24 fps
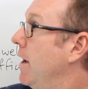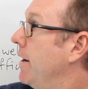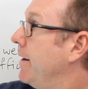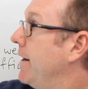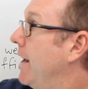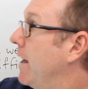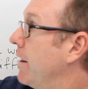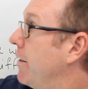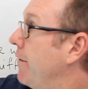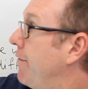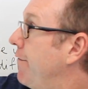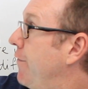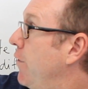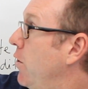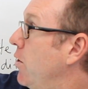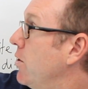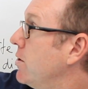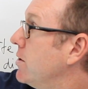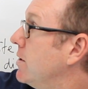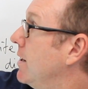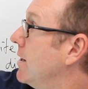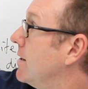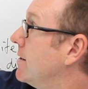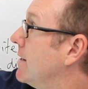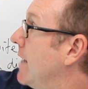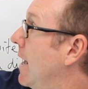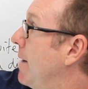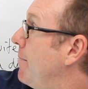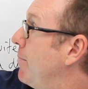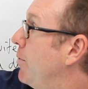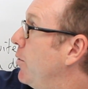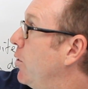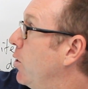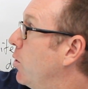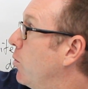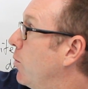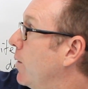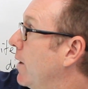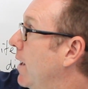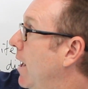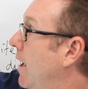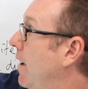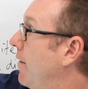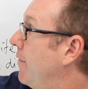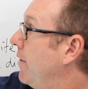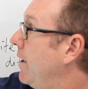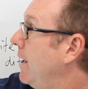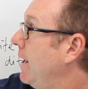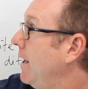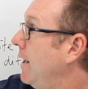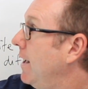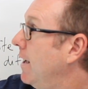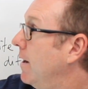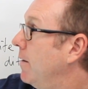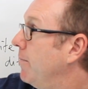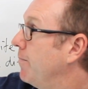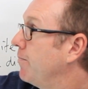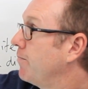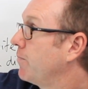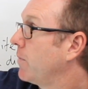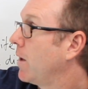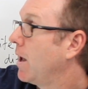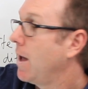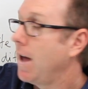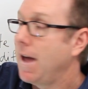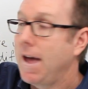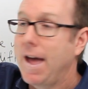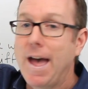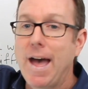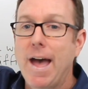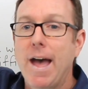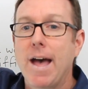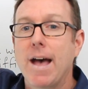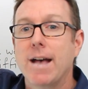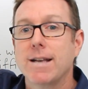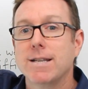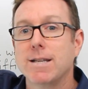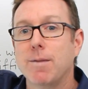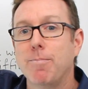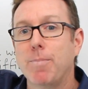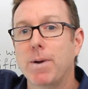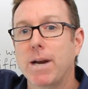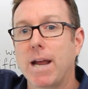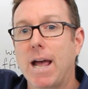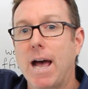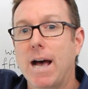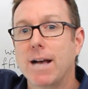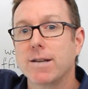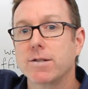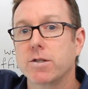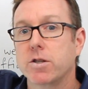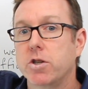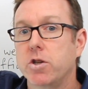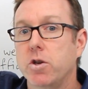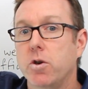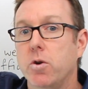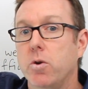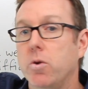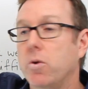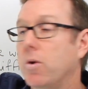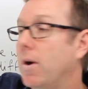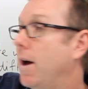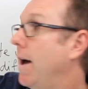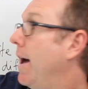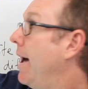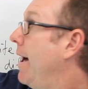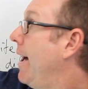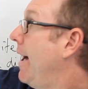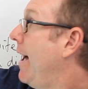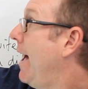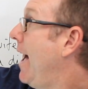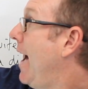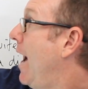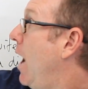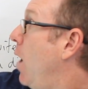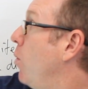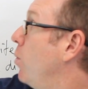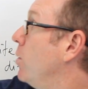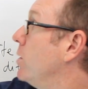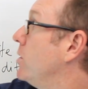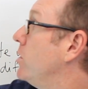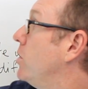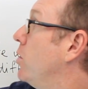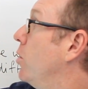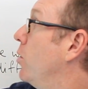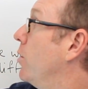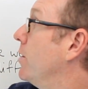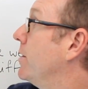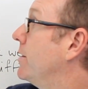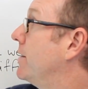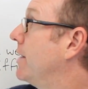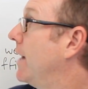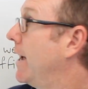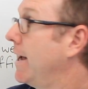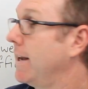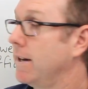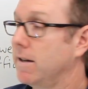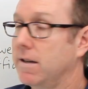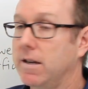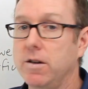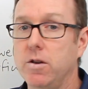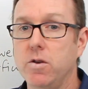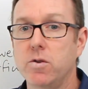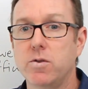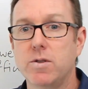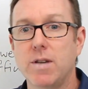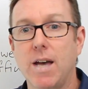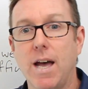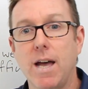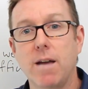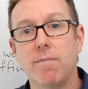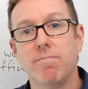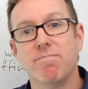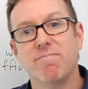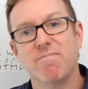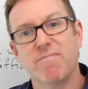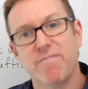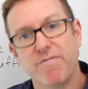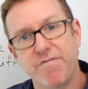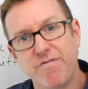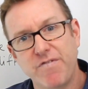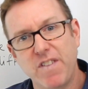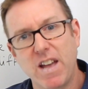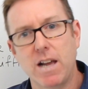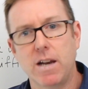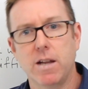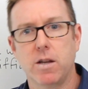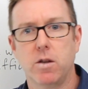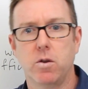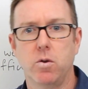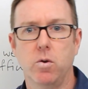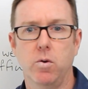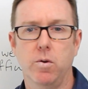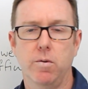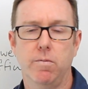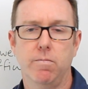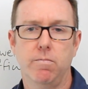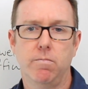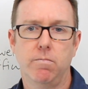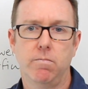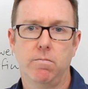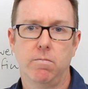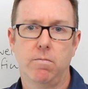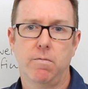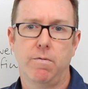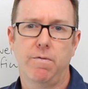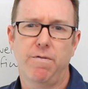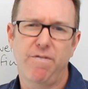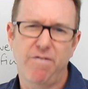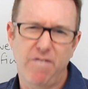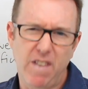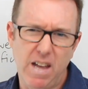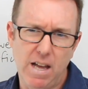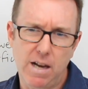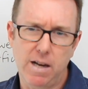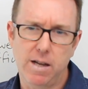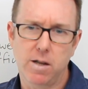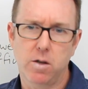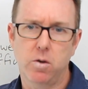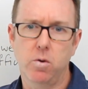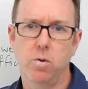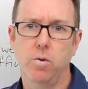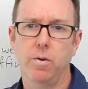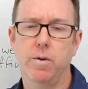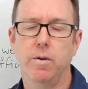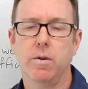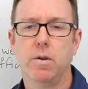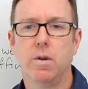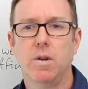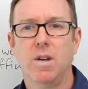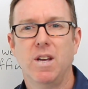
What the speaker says: Now, the first example that we have here, somebody asks you, how was your date? And you say, fairly good, fairly good.